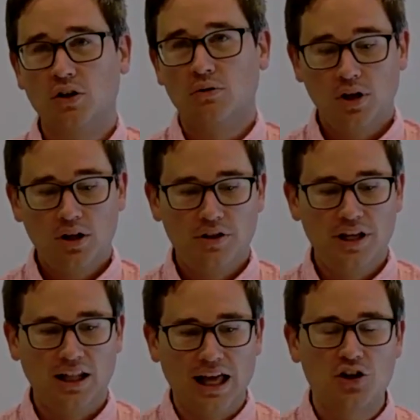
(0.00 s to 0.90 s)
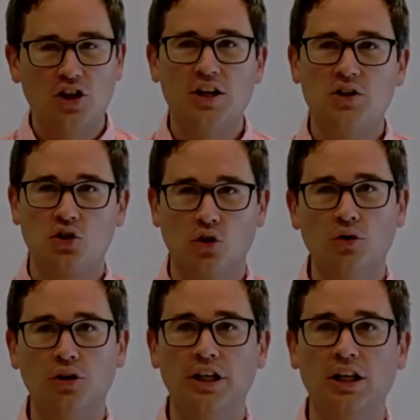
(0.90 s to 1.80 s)
So the election has
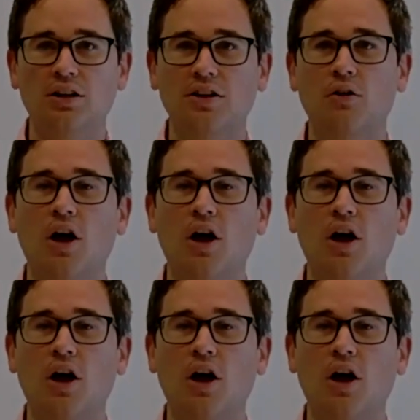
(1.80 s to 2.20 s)
certainly,